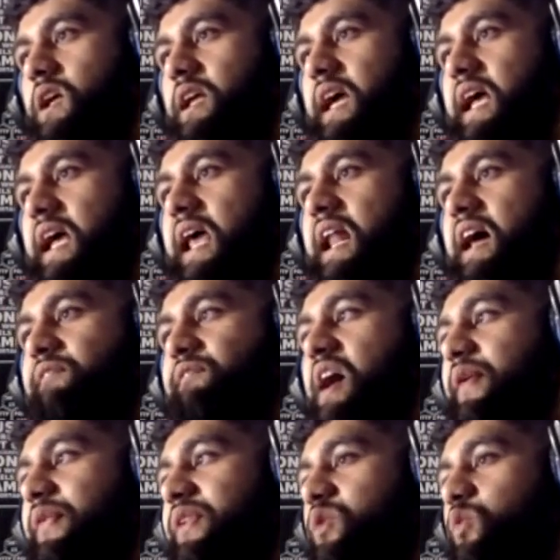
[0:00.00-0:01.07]
And I
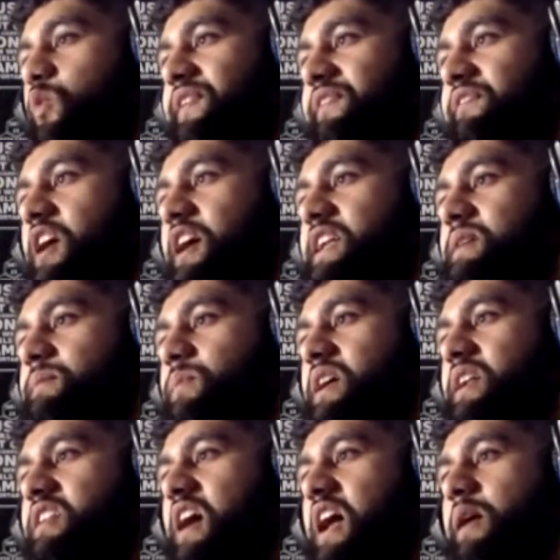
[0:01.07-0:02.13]
found this one funny,
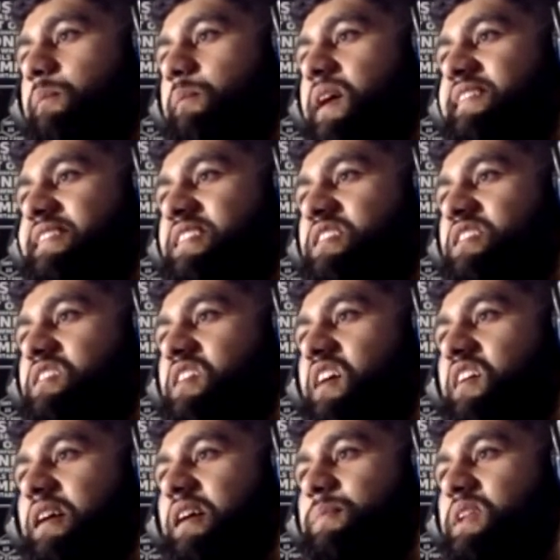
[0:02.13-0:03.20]
but thought I'd mention in the
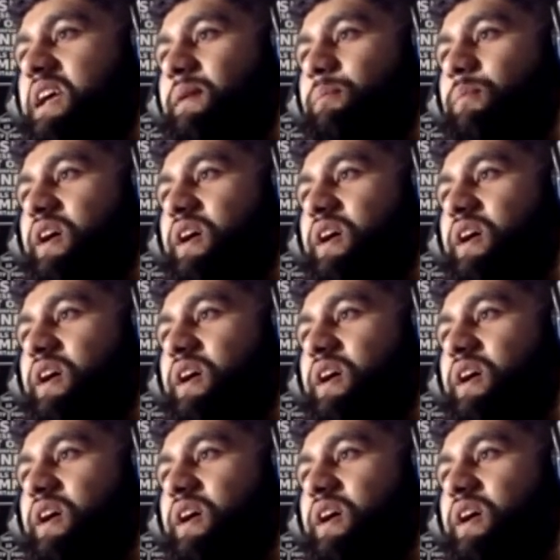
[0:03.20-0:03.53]
tech update.